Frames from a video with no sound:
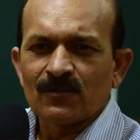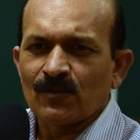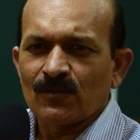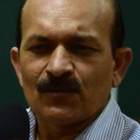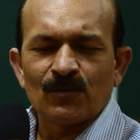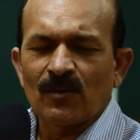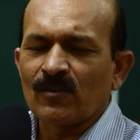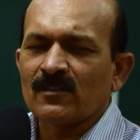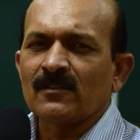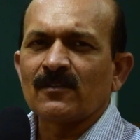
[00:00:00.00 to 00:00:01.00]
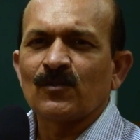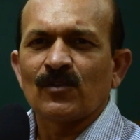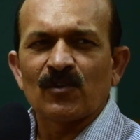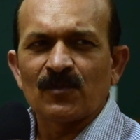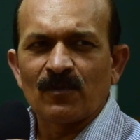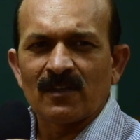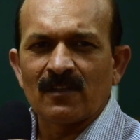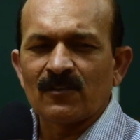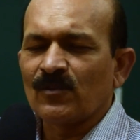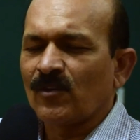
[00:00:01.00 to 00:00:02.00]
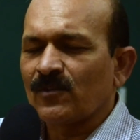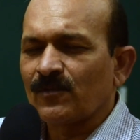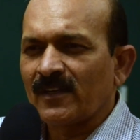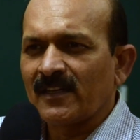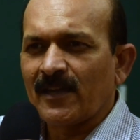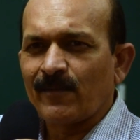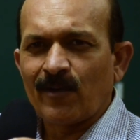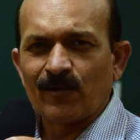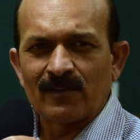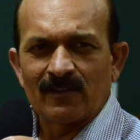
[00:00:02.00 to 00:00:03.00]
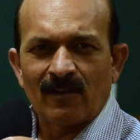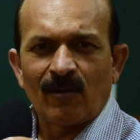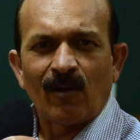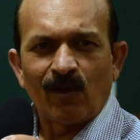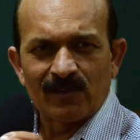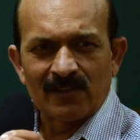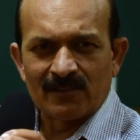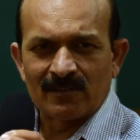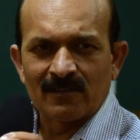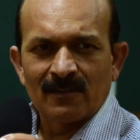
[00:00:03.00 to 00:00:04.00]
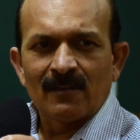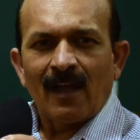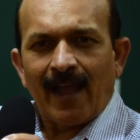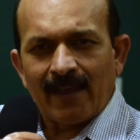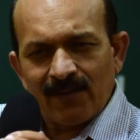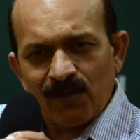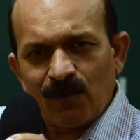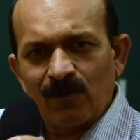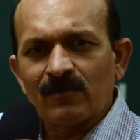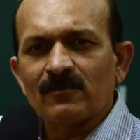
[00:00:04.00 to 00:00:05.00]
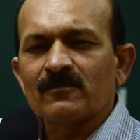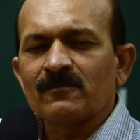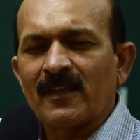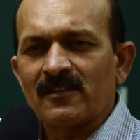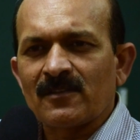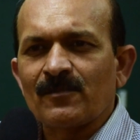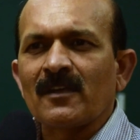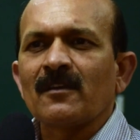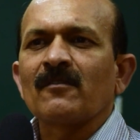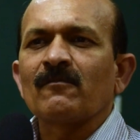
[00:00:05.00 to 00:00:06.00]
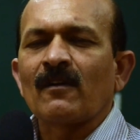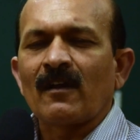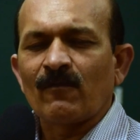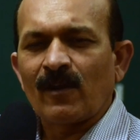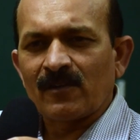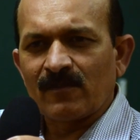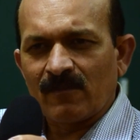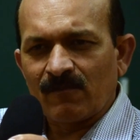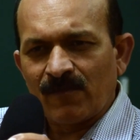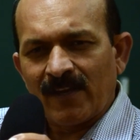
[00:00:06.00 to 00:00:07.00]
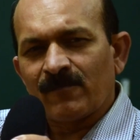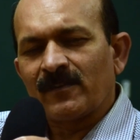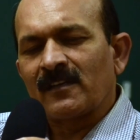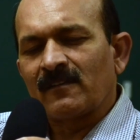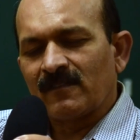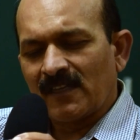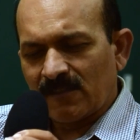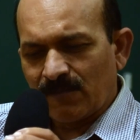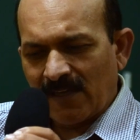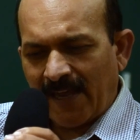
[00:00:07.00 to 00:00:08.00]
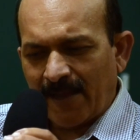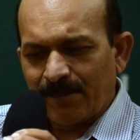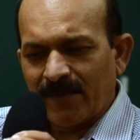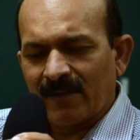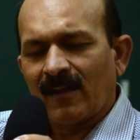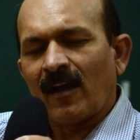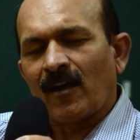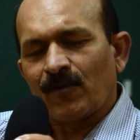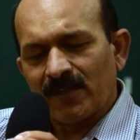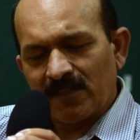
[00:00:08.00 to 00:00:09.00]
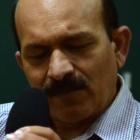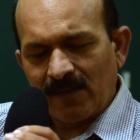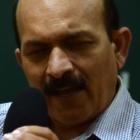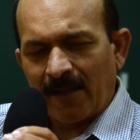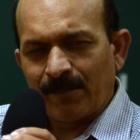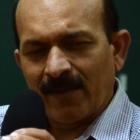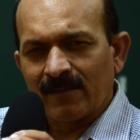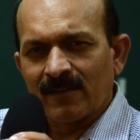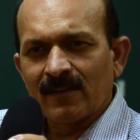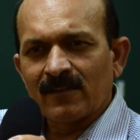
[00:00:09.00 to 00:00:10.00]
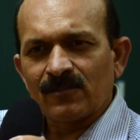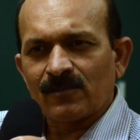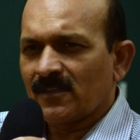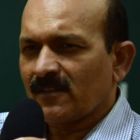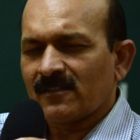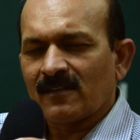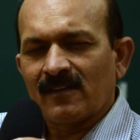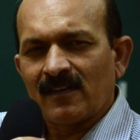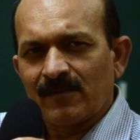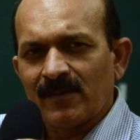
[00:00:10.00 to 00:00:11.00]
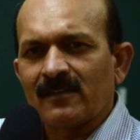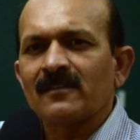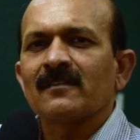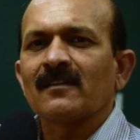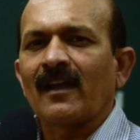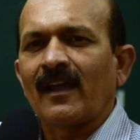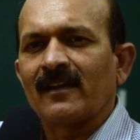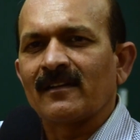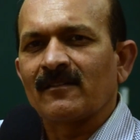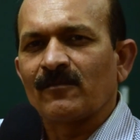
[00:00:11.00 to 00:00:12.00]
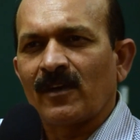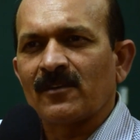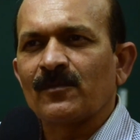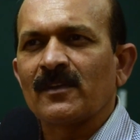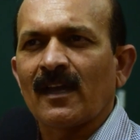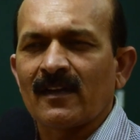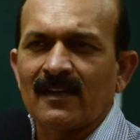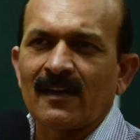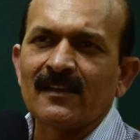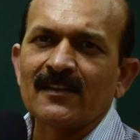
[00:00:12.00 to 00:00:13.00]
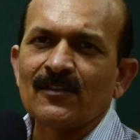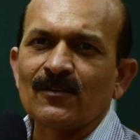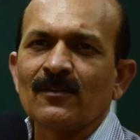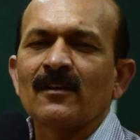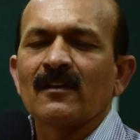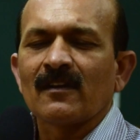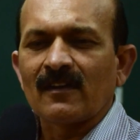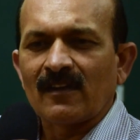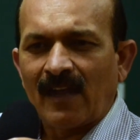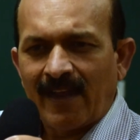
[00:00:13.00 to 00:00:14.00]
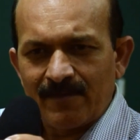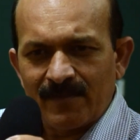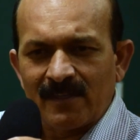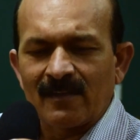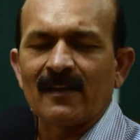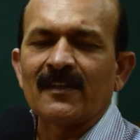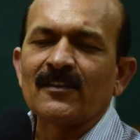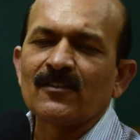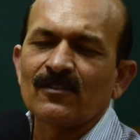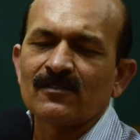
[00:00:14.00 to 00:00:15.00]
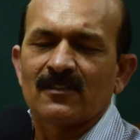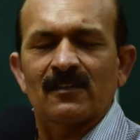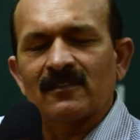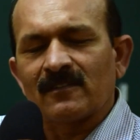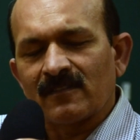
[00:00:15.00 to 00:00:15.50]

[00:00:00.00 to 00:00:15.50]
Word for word: so do not do not bother do not worry about uh, all this I know best way what when it, it will happen, how it will happen. So just leave it and what we are telling you, uh, I am telling you, just